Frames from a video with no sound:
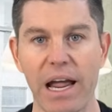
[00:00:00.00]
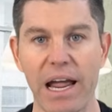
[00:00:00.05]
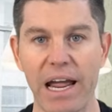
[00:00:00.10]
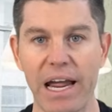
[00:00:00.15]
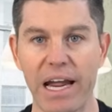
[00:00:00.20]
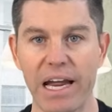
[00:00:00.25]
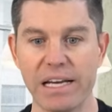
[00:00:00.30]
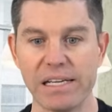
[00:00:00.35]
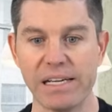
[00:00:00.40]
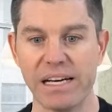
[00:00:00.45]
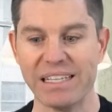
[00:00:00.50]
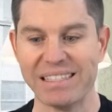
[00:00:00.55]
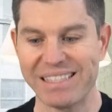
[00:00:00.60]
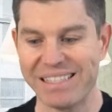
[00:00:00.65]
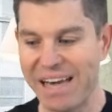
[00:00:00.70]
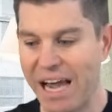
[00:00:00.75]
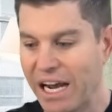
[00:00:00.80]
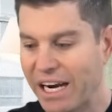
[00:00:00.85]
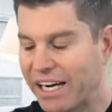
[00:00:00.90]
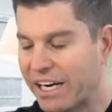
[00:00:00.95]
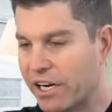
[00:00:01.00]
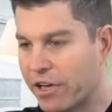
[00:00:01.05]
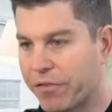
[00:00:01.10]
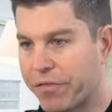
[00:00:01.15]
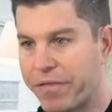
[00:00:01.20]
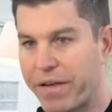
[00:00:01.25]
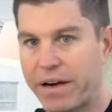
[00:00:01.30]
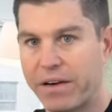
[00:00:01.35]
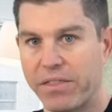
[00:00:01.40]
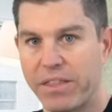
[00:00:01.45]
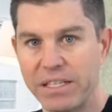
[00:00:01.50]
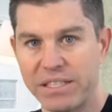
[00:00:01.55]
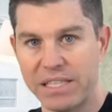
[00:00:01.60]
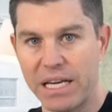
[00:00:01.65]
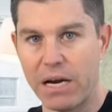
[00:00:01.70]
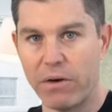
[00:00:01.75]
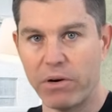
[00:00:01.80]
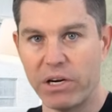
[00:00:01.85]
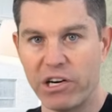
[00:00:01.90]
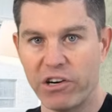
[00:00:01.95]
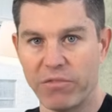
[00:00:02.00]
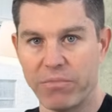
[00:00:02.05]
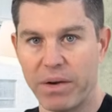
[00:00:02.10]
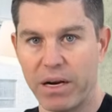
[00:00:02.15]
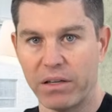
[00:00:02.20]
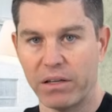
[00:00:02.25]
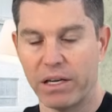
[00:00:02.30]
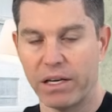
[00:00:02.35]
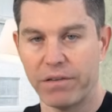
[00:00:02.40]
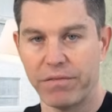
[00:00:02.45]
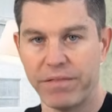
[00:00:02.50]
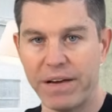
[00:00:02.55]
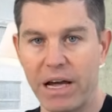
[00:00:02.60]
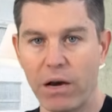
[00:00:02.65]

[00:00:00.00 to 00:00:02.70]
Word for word: And it's not going to affect this area of my life.